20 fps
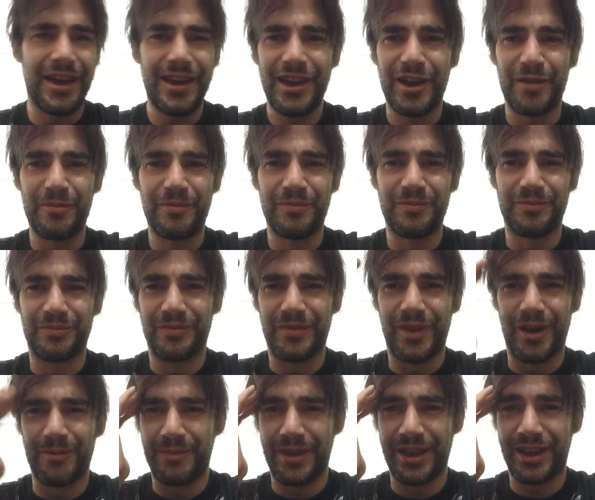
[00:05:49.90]
I'm
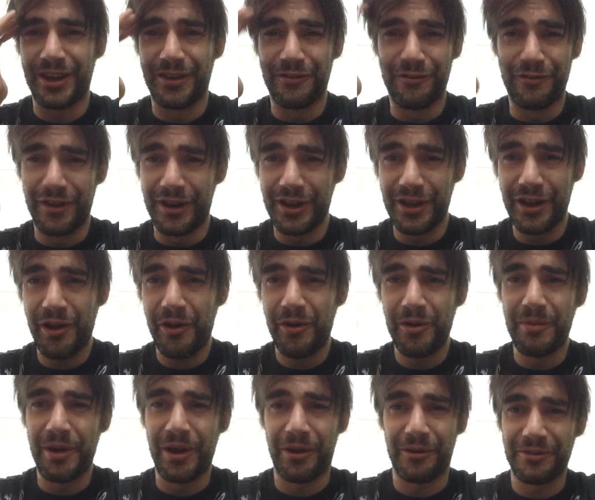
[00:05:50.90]
making a video
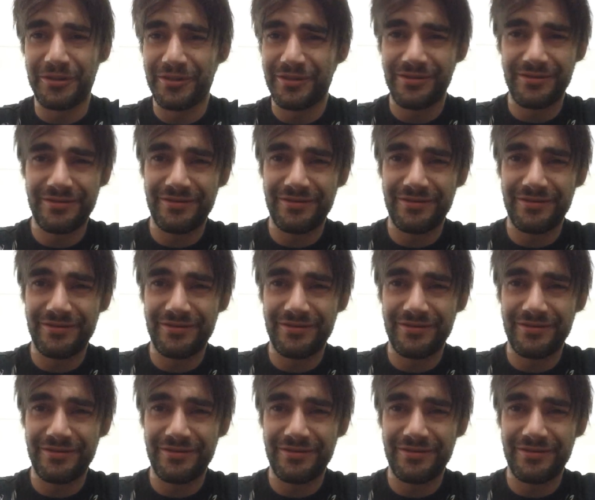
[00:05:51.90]
about